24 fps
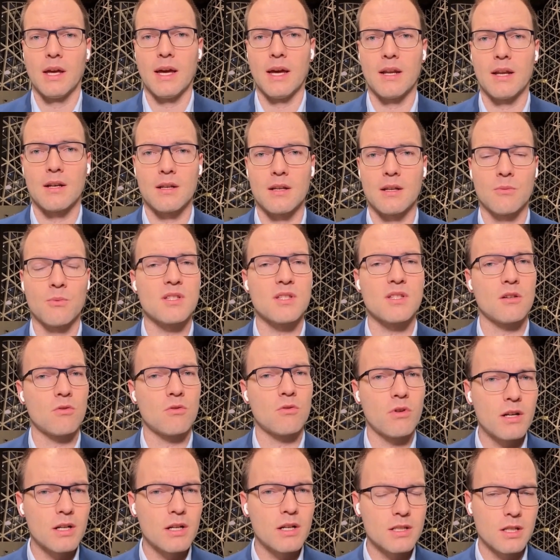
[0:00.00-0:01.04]
And it was
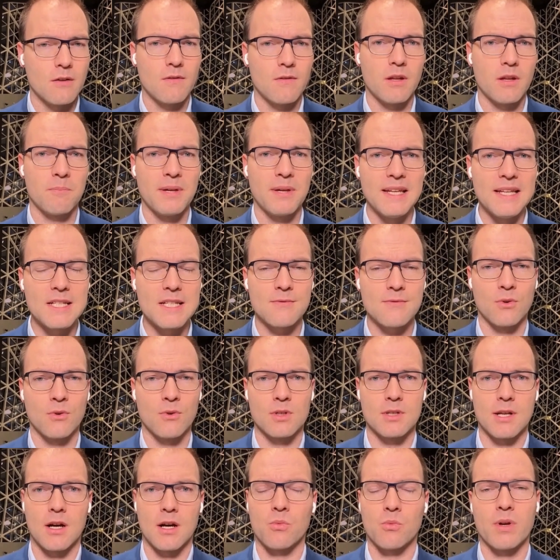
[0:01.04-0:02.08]
a relatively
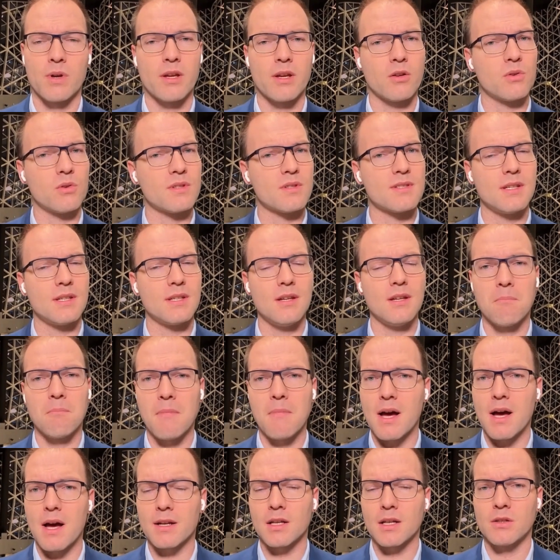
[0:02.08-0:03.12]
peaceful town where you could see a
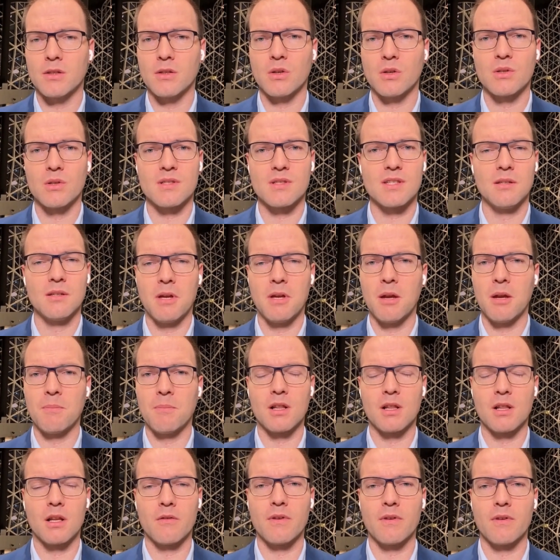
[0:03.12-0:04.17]
market, you could see
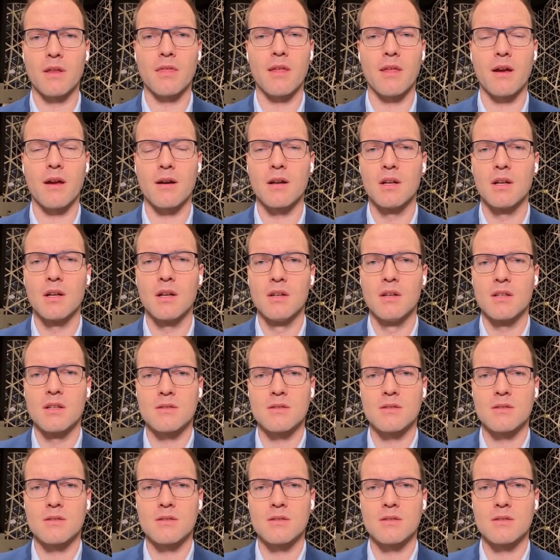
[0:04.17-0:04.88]
people living there.